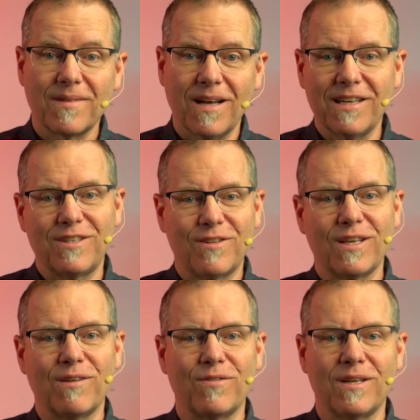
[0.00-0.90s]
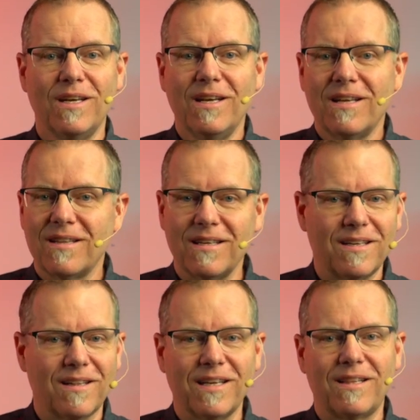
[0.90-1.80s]
I like to think of it
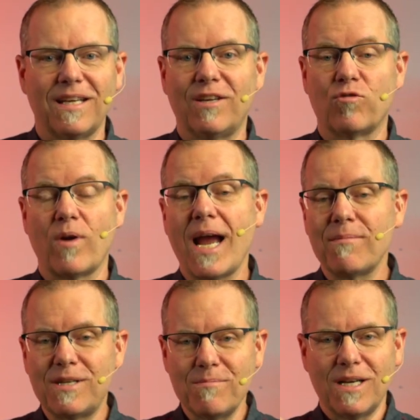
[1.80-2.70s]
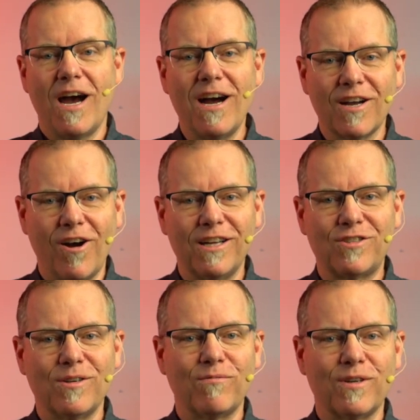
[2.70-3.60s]
that like they grabbed him and hung on
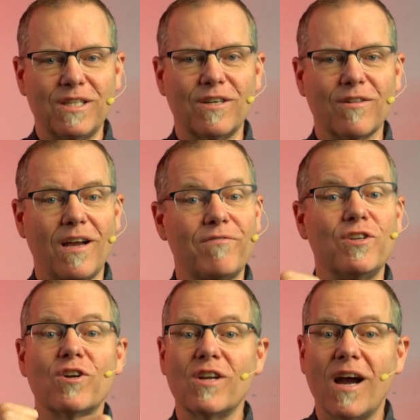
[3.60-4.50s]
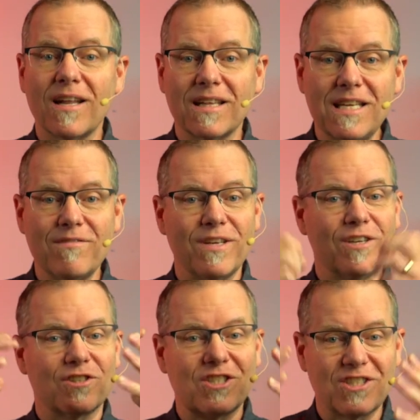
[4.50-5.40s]
to him for dear life. You're not leaving,
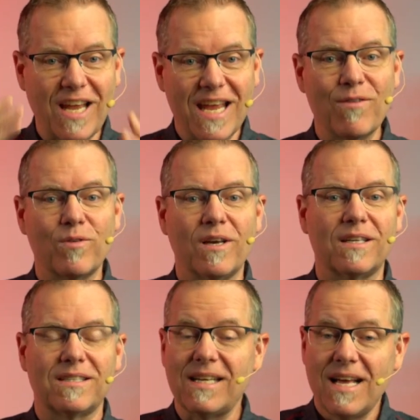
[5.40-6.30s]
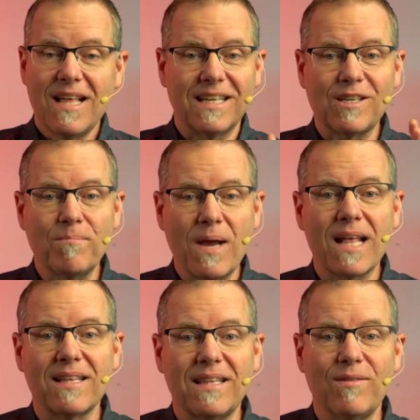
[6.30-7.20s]
you're staying with us. That, that's how
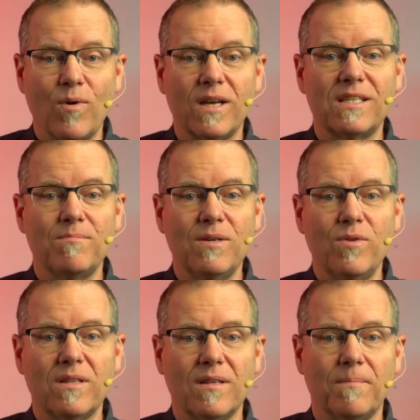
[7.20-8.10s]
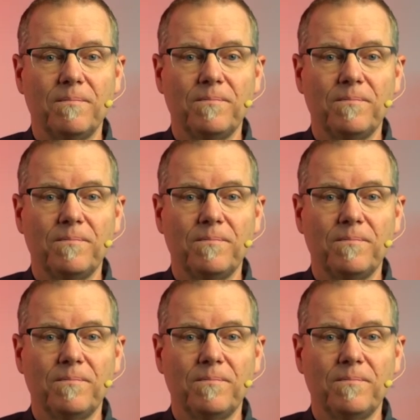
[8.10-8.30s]
badly they wanted to be with him.